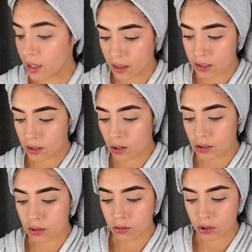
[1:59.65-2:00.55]
and these are
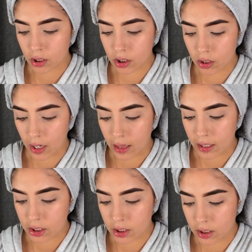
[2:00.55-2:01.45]
also drugstore
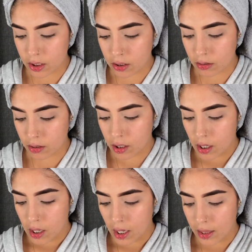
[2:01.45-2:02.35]
eyelashes too.
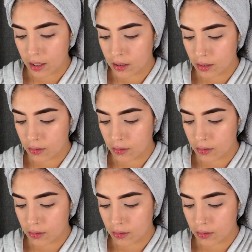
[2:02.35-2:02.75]
I think